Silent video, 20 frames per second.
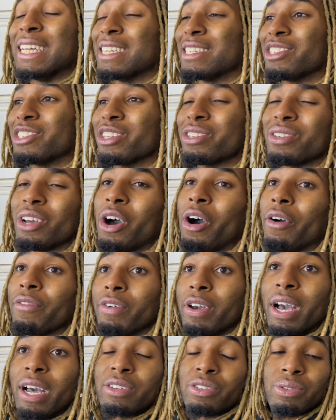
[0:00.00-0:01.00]
just off
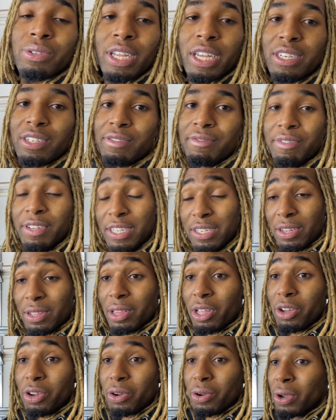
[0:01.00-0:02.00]
consultation fees
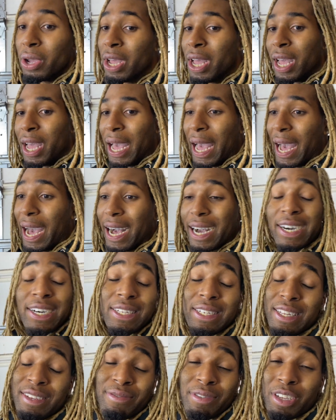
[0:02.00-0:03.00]
alone, I
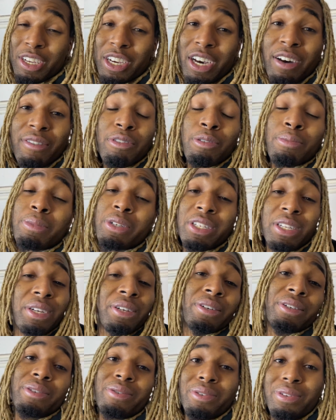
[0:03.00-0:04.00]
couldn't even cover
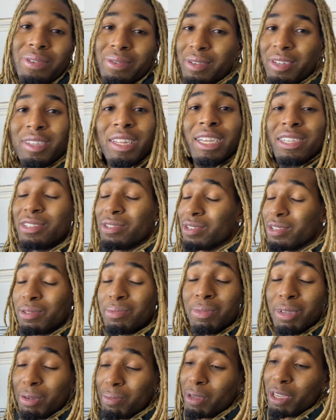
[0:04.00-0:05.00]
materials, and that's just
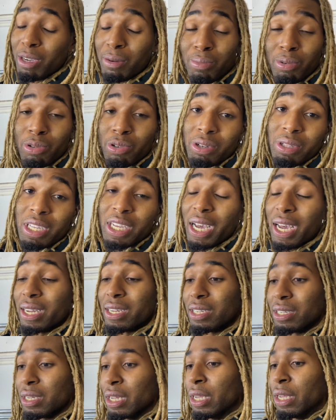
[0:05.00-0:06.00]
me being brutally
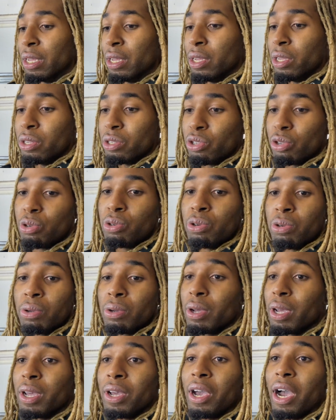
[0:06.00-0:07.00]
honest. Two,
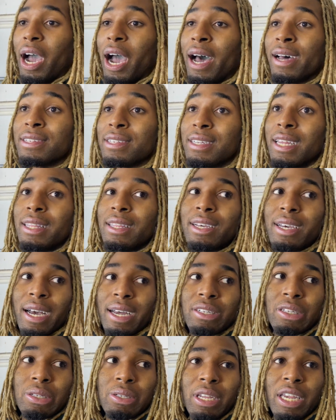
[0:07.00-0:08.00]
I set the
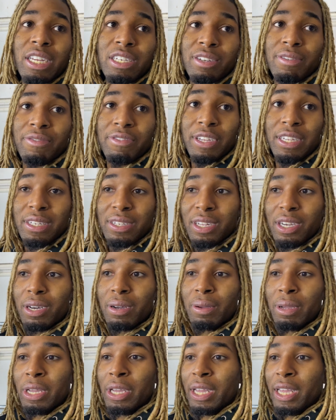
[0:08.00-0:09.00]
consultation fees
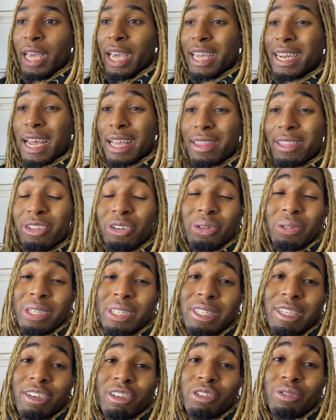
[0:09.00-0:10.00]
up, and I literally
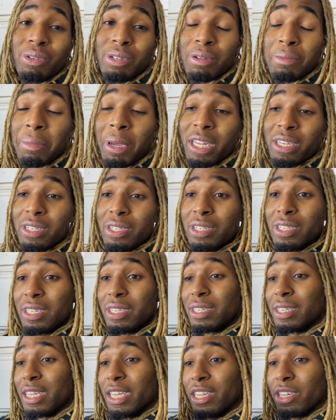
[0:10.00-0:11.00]
tell you in the messages,
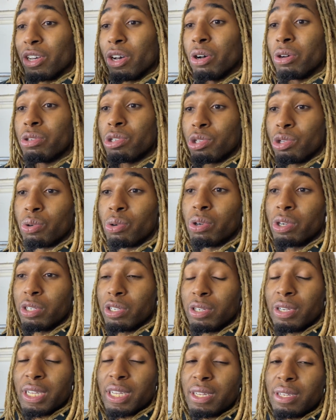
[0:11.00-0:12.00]
it goes towards
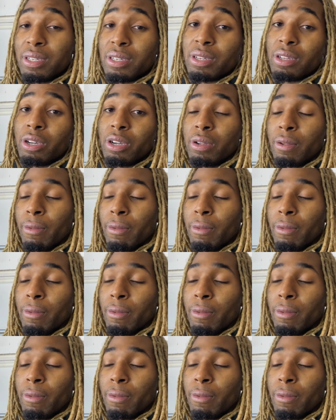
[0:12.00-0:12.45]
your install.